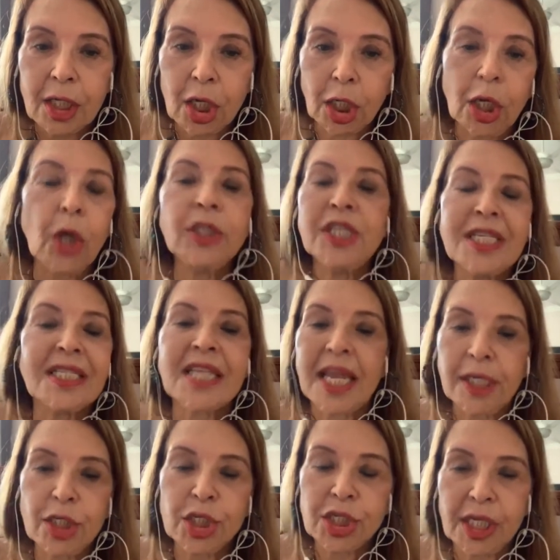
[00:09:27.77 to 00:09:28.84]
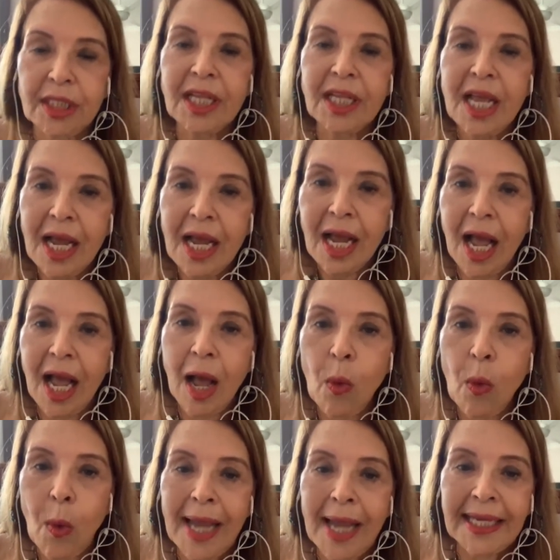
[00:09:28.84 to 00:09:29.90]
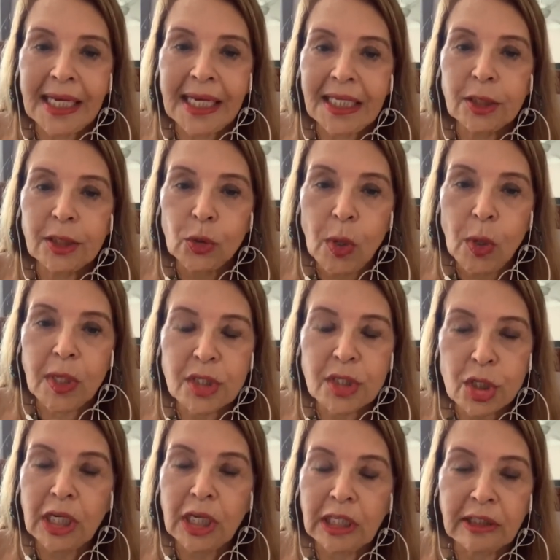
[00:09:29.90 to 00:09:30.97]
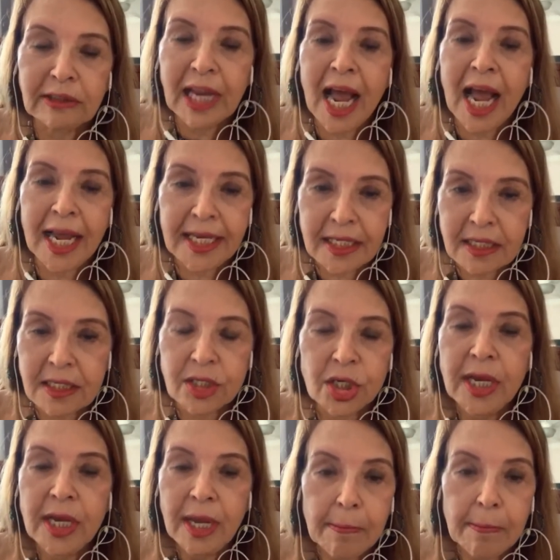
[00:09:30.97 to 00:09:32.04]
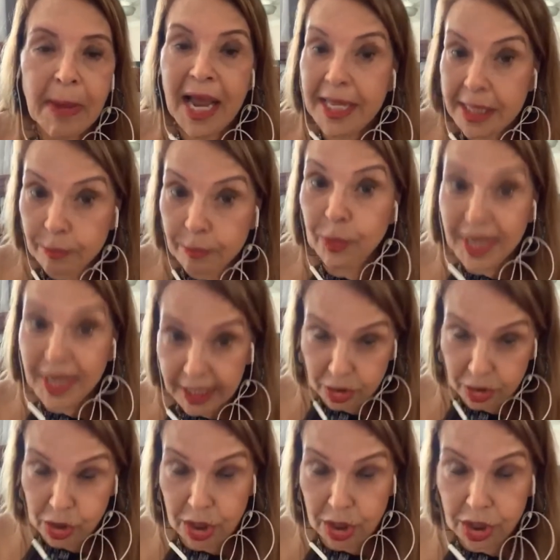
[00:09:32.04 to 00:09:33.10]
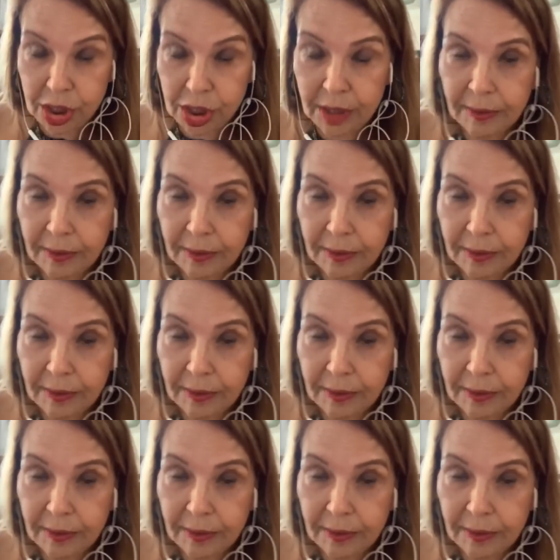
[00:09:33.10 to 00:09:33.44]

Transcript: colonization, how Ireland was colonized by the British.